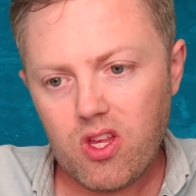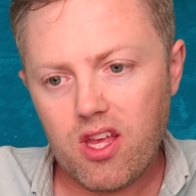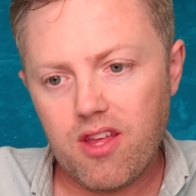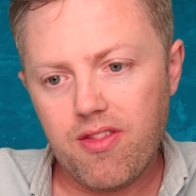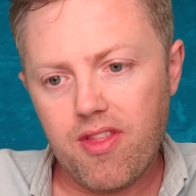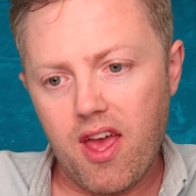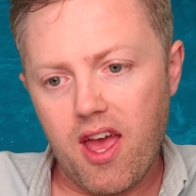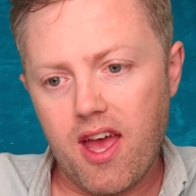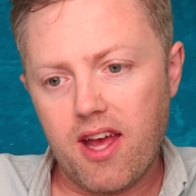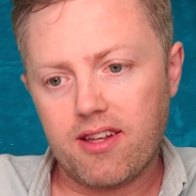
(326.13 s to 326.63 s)

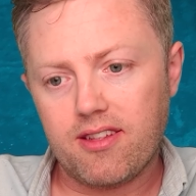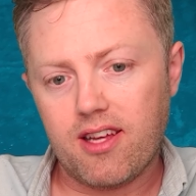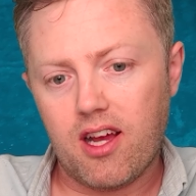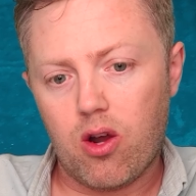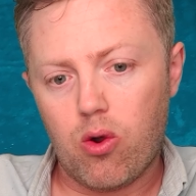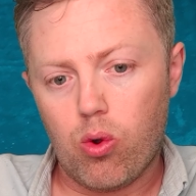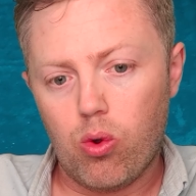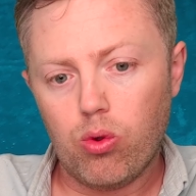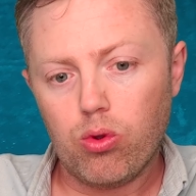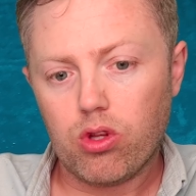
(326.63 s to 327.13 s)
that
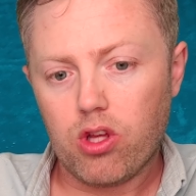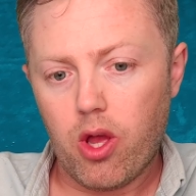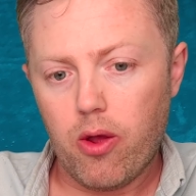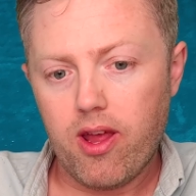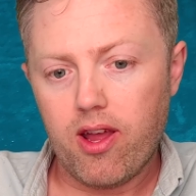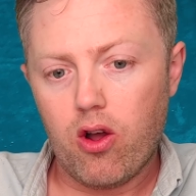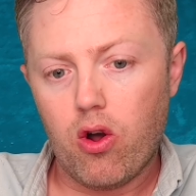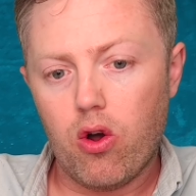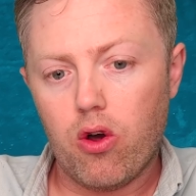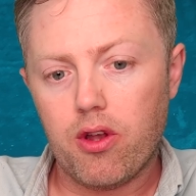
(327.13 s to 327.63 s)
are all
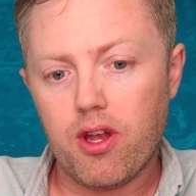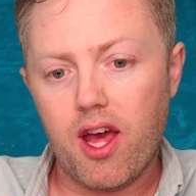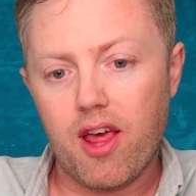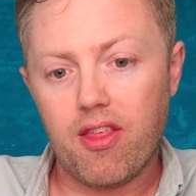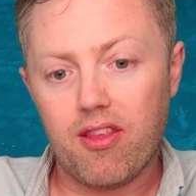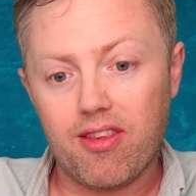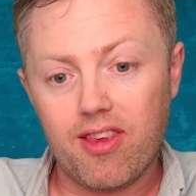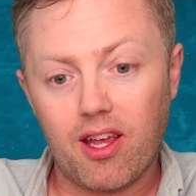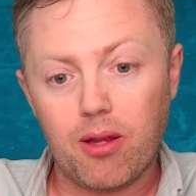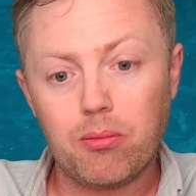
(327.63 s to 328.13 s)
going on at
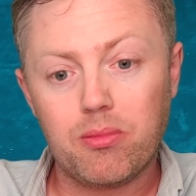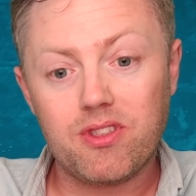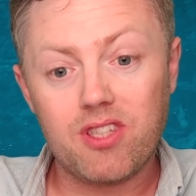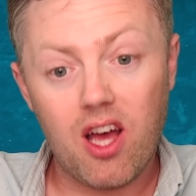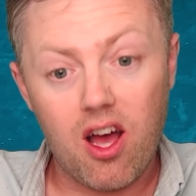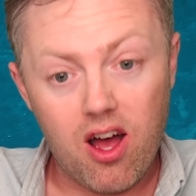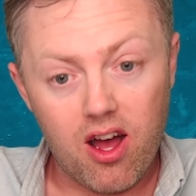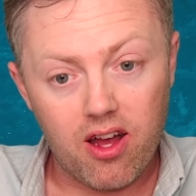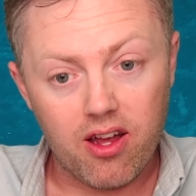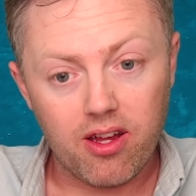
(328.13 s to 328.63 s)
the same
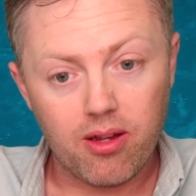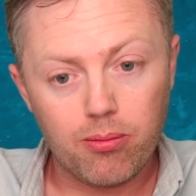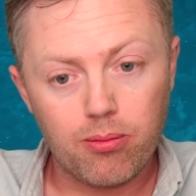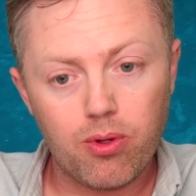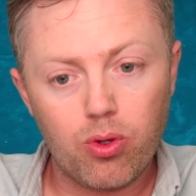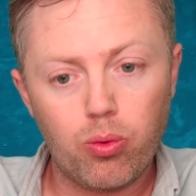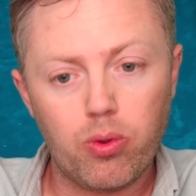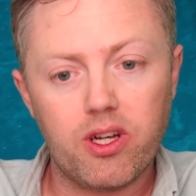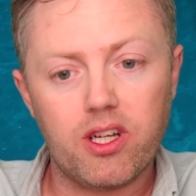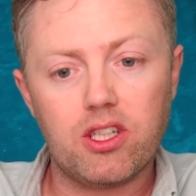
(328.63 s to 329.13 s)
time,
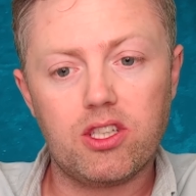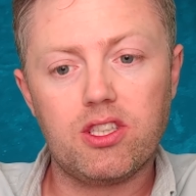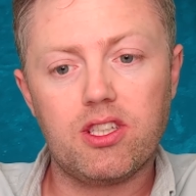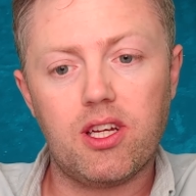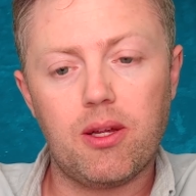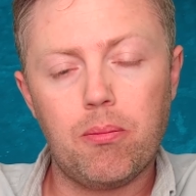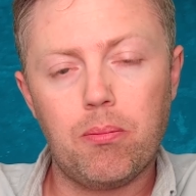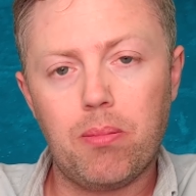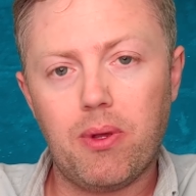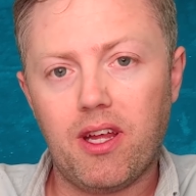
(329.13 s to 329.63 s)
which
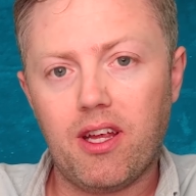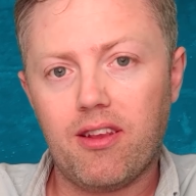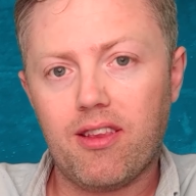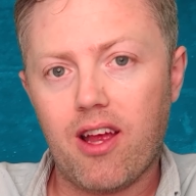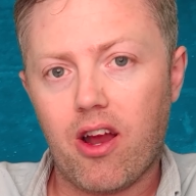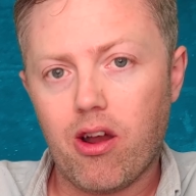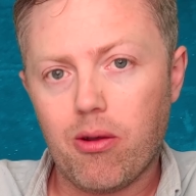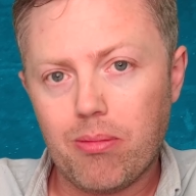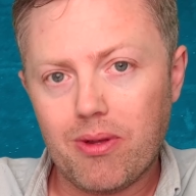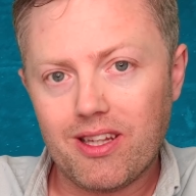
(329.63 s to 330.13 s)
impedes
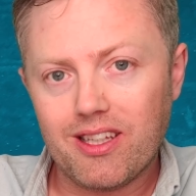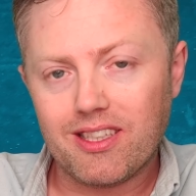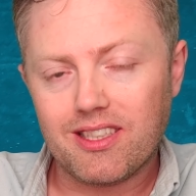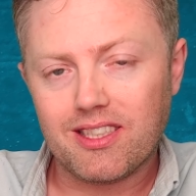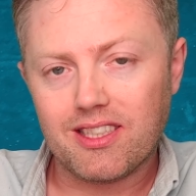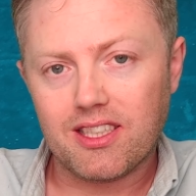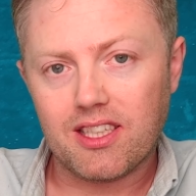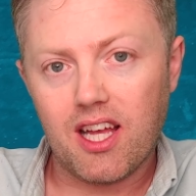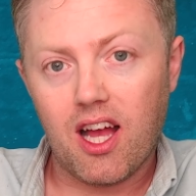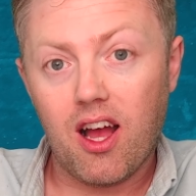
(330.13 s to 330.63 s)
our
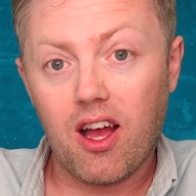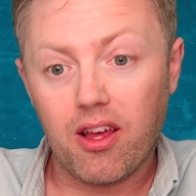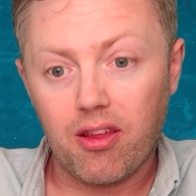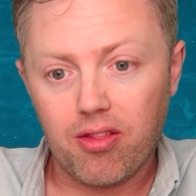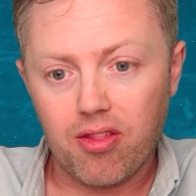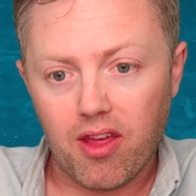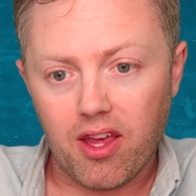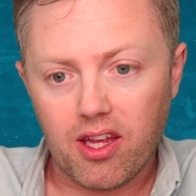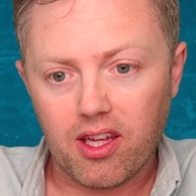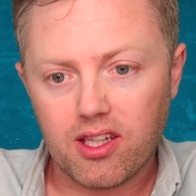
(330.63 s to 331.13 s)
ability, I
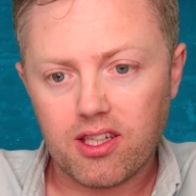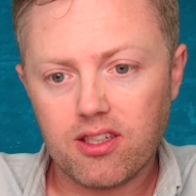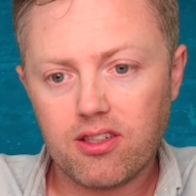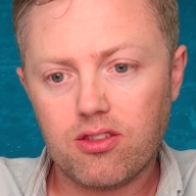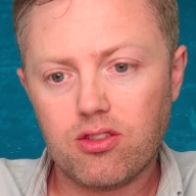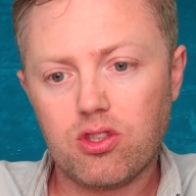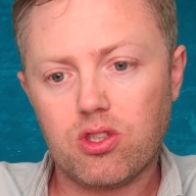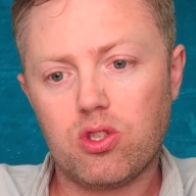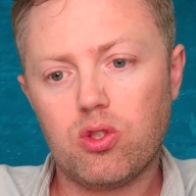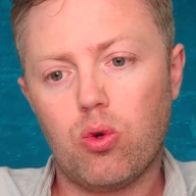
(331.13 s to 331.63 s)
think,
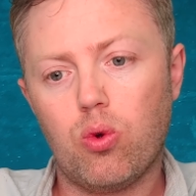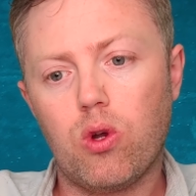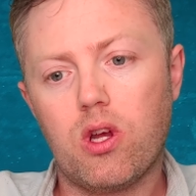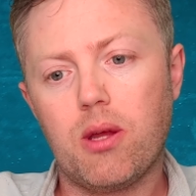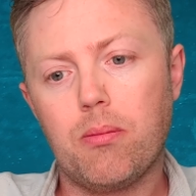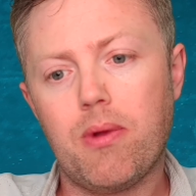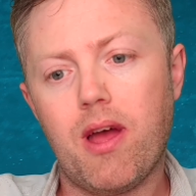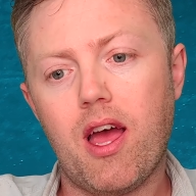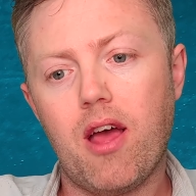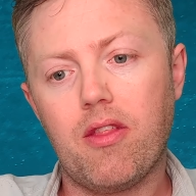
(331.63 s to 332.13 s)
to talk
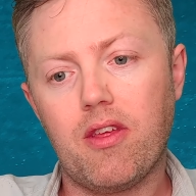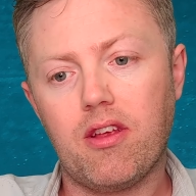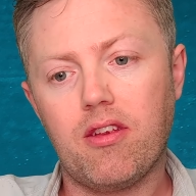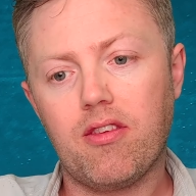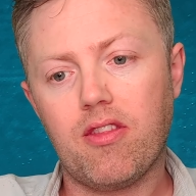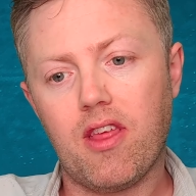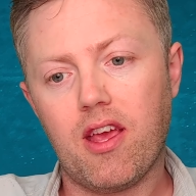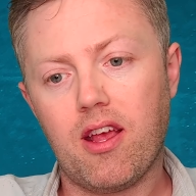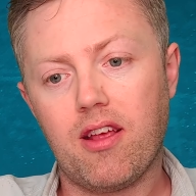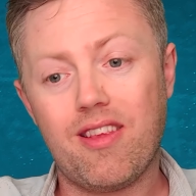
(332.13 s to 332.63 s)
about these
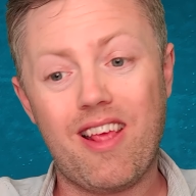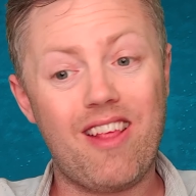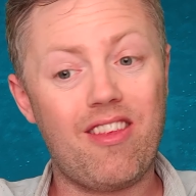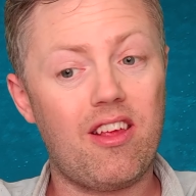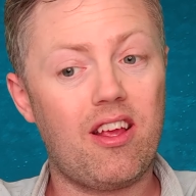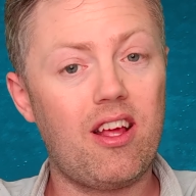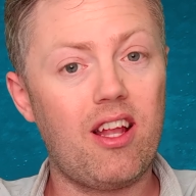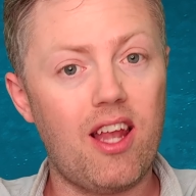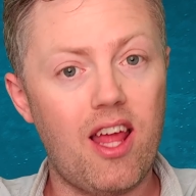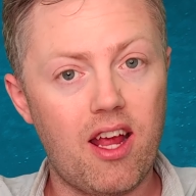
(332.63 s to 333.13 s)
things as a
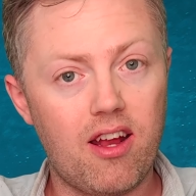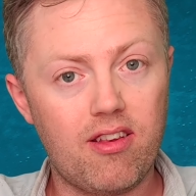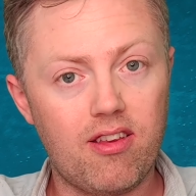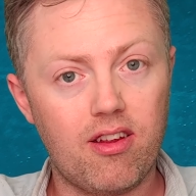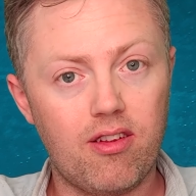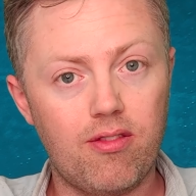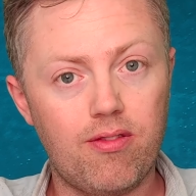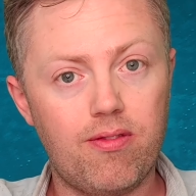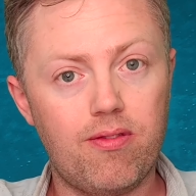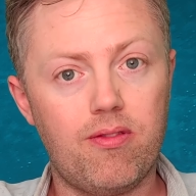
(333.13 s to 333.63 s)

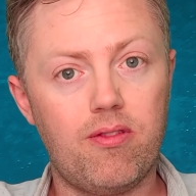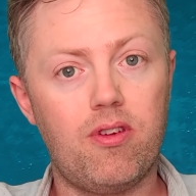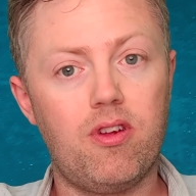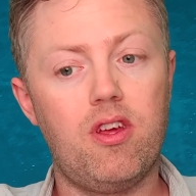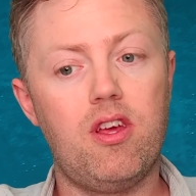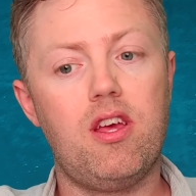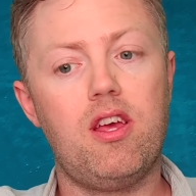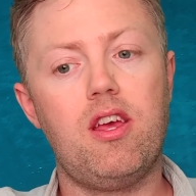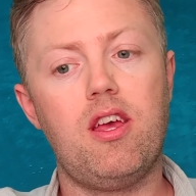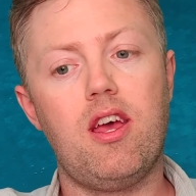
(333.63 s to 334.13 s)
collective
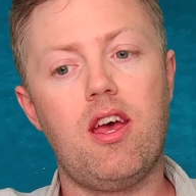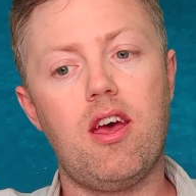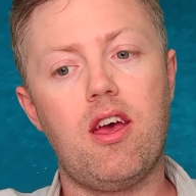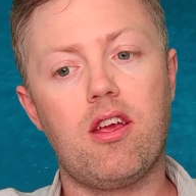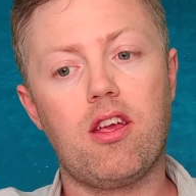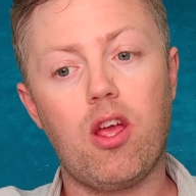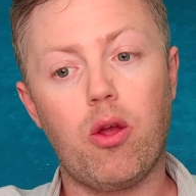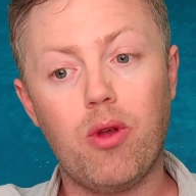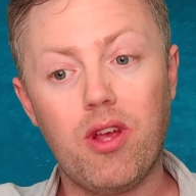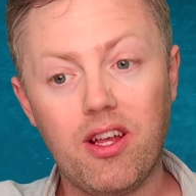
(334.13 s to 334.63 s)
uh,
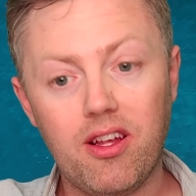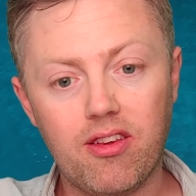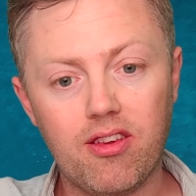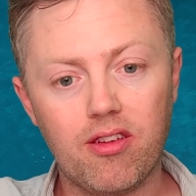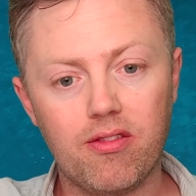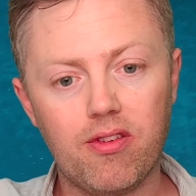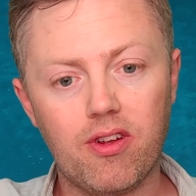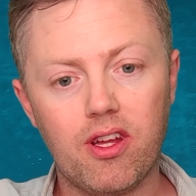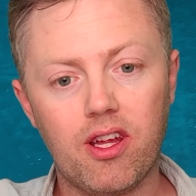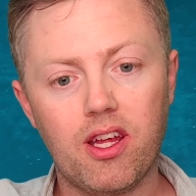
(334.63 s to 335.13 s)

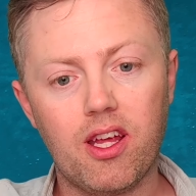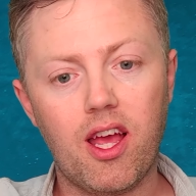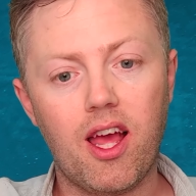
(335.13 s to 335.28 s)
cohesively.